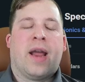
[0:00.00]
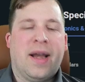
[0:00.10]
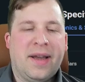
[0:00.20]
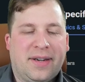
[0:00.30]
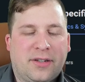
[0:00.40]

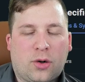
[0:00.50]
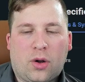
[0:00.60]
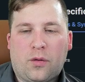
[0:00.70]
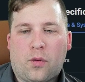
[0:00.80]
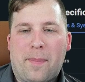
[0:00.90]

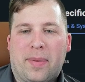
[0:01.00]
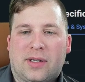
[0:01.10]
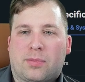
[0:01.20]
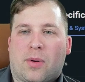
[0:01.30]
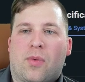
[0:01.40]
control of
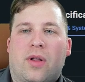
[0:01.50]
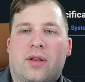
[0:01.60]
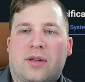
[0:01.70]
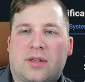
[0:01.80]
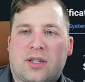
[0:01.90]
weapons, but one of
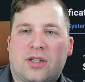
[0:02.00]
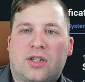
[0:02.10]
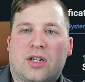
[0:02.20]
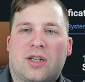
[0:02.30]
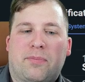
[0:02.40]
the
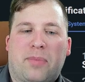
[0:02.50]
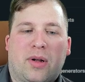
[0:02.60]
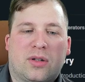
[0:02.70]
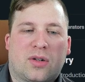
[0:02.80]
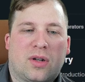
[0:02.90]
suggested
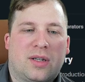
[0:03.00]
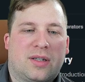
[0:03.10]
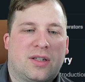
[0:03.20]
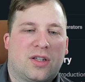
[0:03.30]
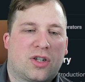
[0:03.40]
builds for this
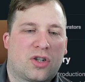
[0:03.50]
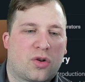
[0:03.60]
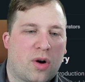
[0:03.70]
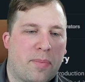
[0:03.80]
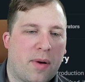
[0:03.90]
is to
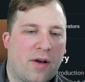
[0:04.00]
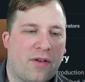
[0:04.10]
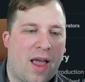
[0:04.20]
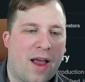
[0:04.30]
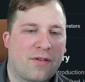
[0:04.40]
strip off
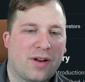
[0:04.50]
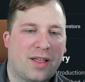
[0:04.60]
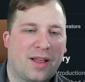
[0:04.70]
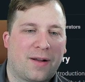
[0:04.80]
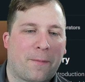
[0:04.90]

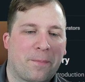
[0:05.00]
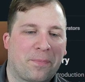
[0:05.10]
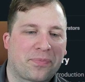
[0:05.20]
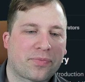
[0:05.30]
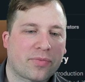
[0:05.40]
everything
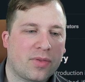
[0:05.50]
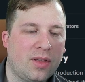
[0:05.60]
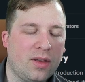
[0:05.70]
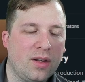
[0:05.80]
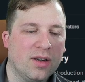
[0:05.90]

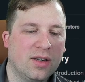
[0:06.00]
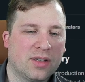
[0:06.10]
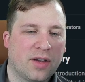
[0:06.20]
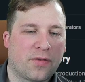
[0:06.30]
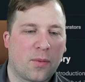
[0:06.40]

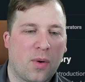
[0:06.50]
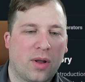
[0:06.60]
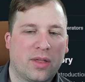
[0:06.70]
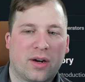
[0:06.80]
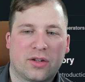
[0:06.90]
except for
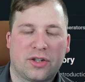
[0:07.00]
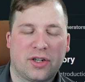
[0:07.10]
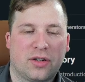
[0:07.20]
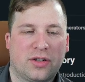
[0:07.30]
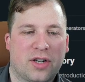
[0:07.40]
1 little
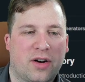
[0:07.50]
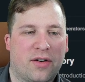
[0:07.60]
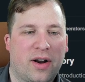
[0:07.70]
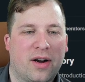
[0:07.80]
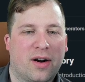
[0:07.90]
shield
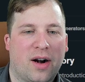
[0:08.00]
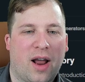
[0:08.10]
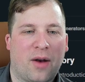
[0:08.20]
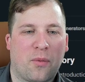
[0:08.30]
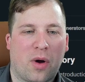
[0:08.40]
generator
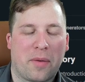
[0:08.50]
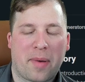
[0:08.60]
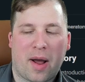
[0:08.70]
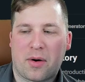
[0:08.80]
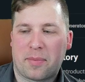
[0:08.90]
and 1
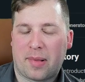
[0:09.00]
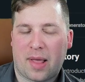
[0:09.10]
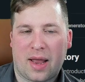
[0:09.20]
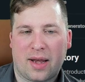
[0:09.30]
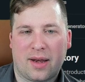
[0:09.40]
power plant,